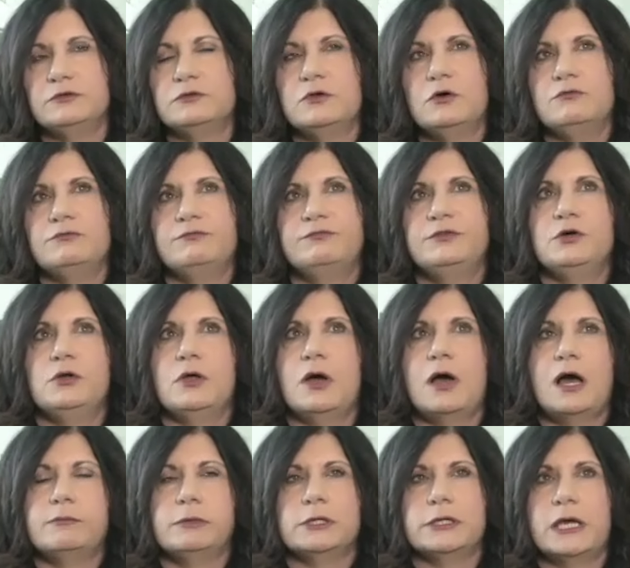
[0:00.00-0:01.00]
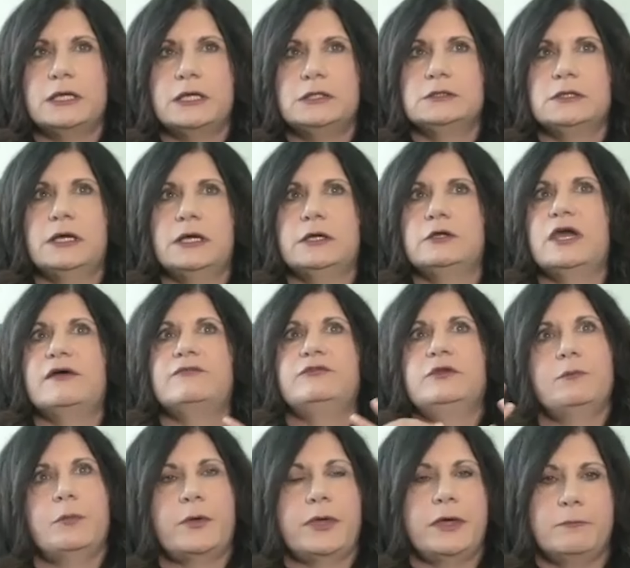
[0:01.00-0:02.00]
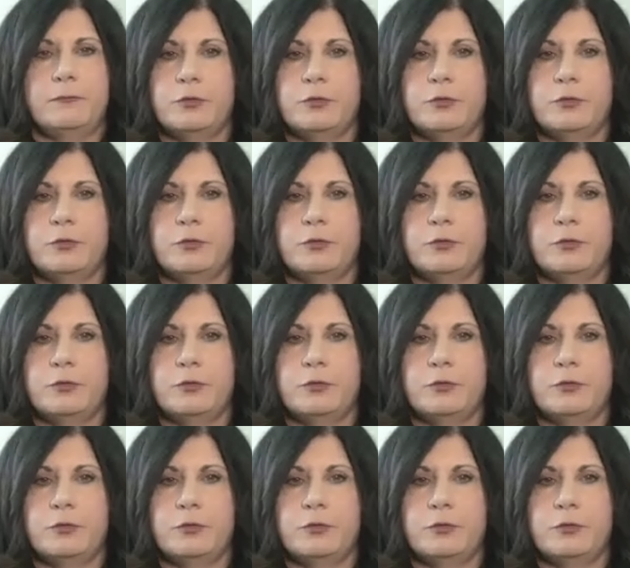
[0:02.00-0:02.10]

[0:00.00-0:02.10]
so don't feel obligated like you have to